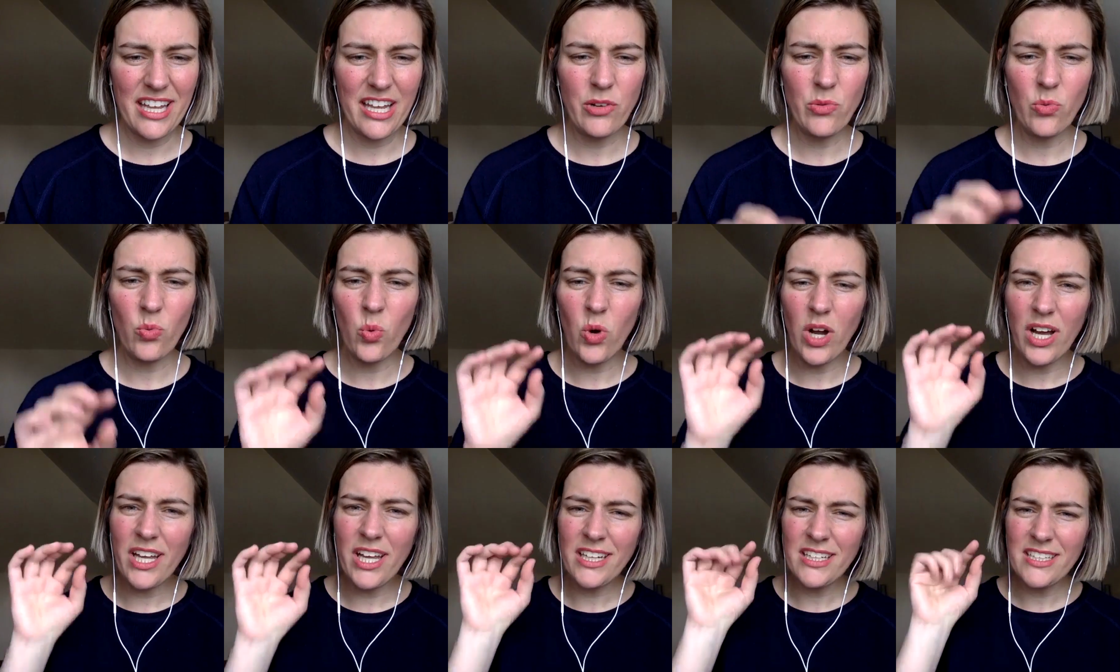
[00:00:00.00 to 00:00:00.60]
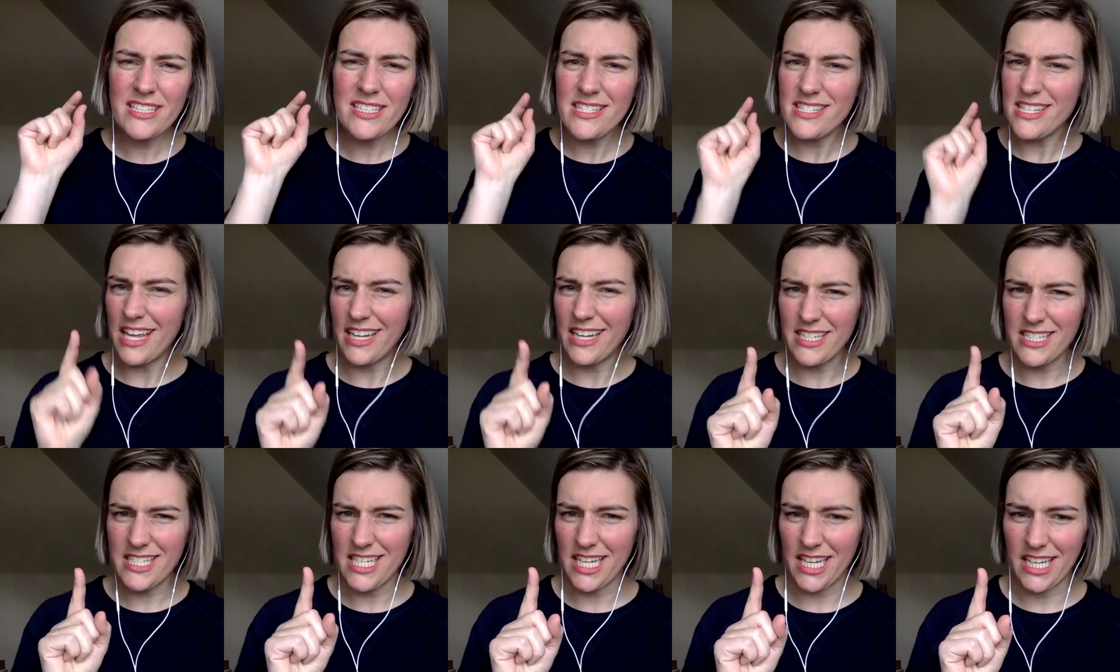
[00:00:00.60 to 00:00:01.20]
In one
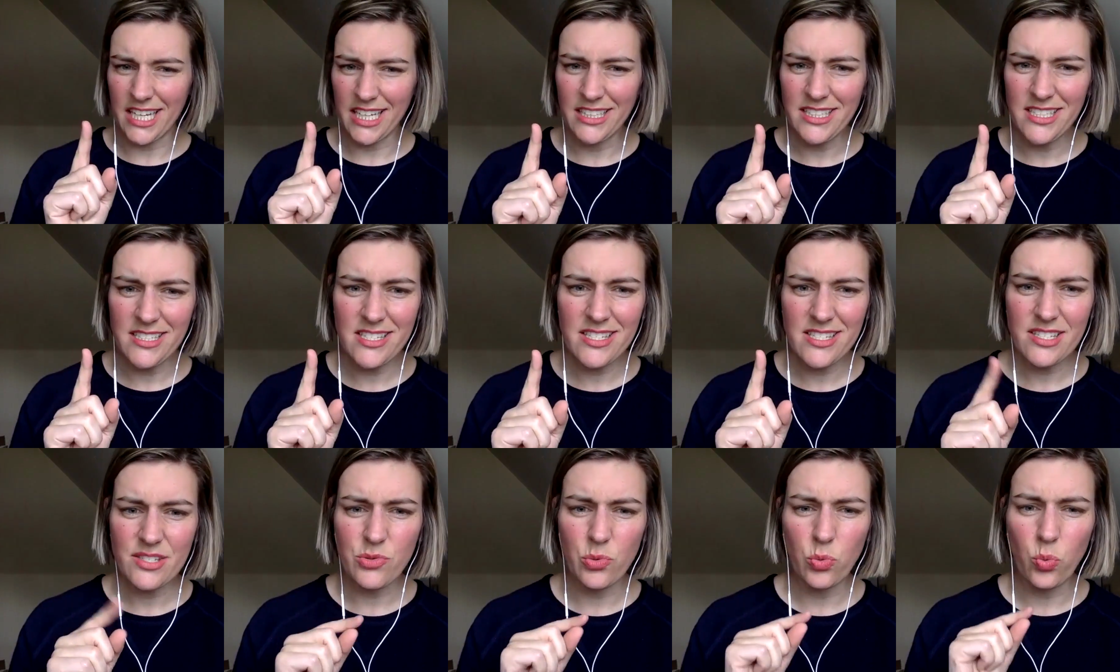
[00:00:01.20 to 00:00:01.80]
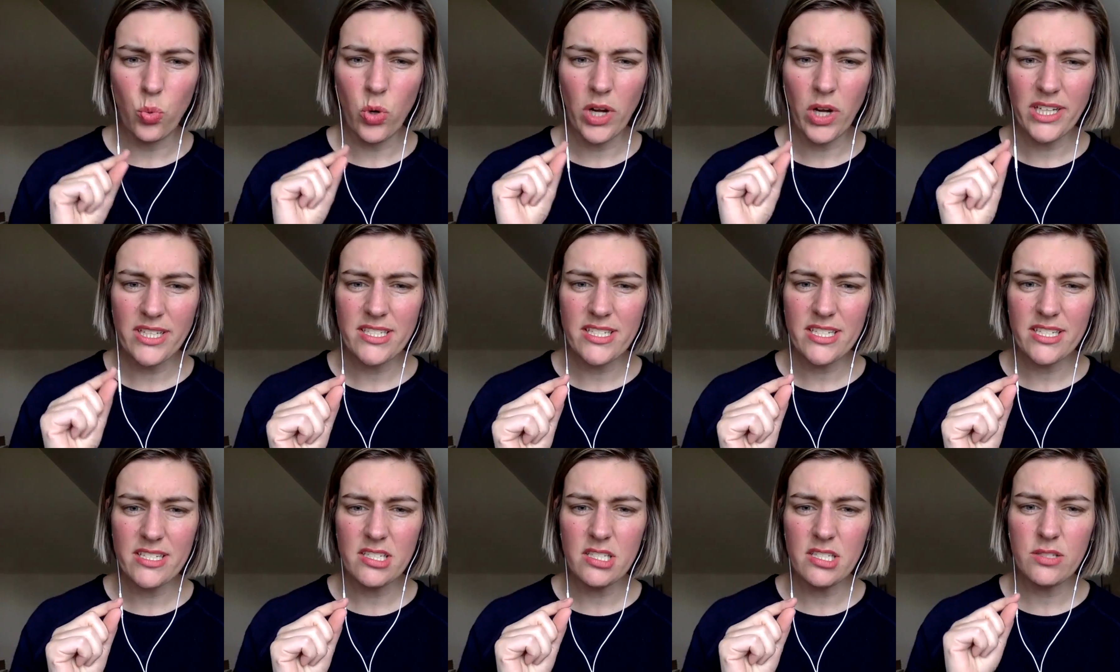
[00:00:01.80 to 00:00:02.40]
sentence, what
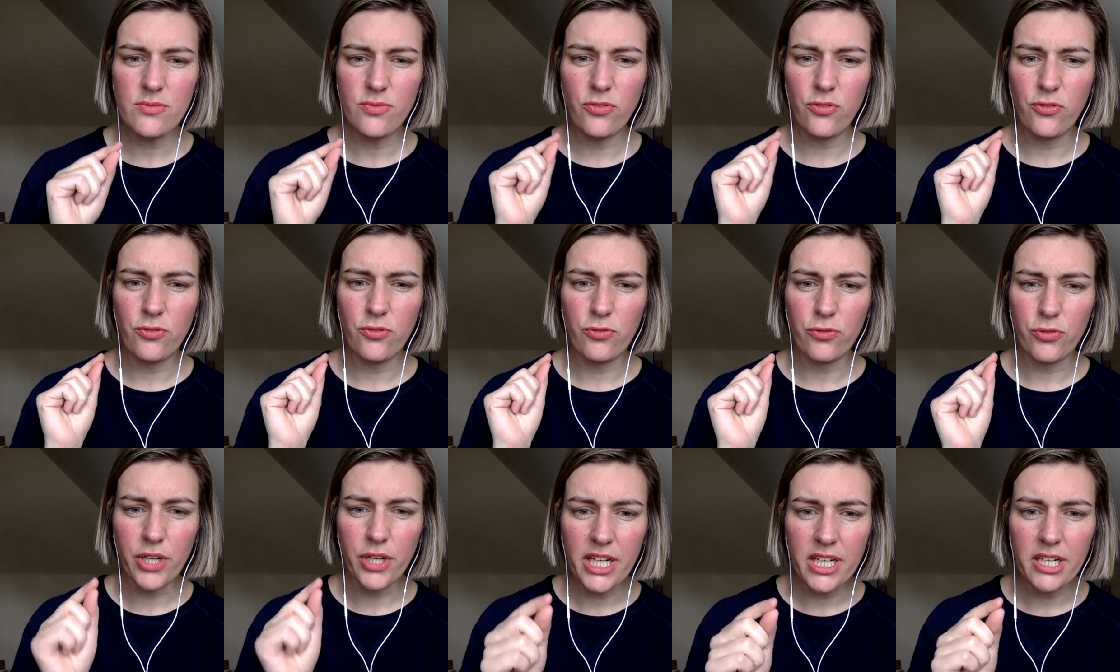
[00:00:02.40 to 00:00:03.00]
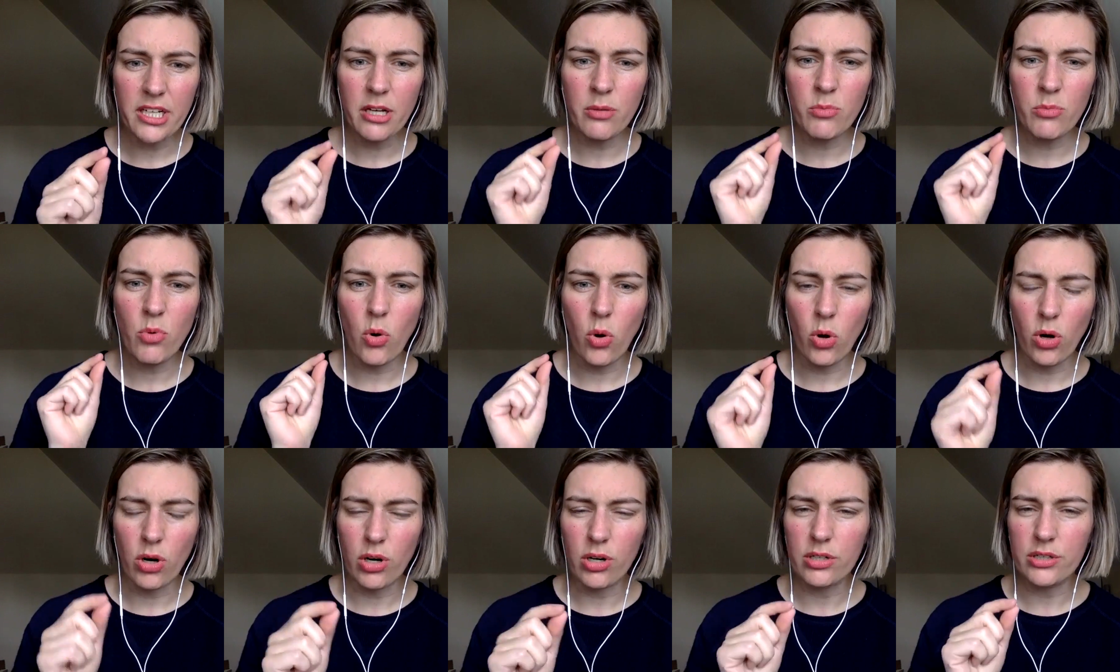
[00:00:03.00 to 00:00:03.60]
does Freedom
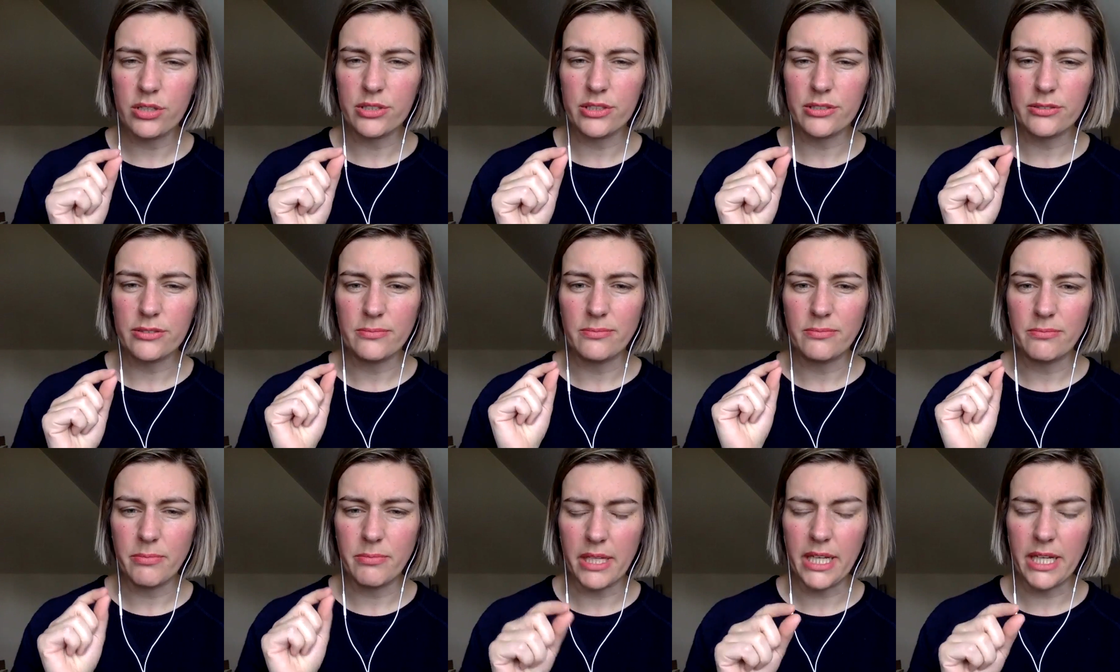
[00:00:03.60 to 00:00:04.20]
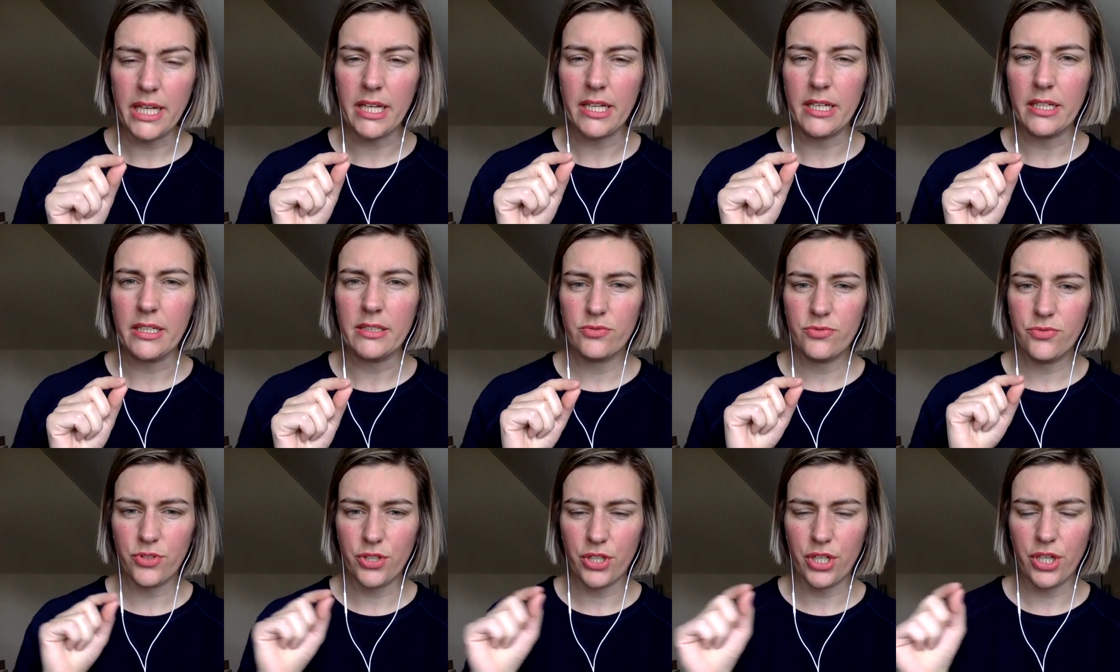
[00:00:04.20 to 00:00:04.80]
Oracle
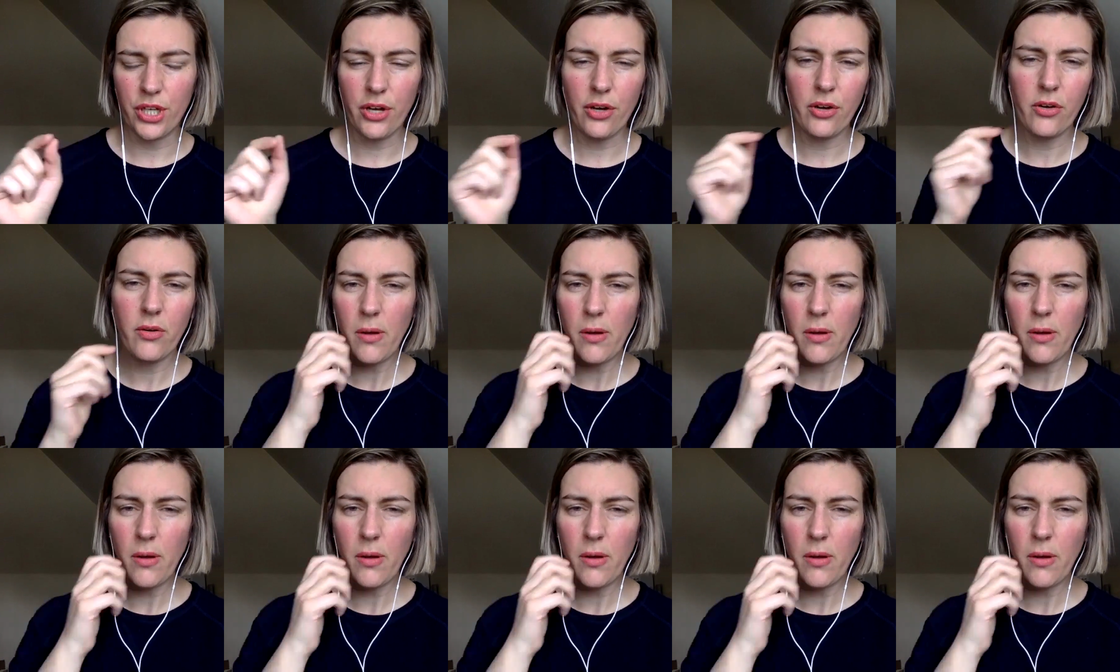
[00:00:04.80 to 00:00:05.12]
mean for you?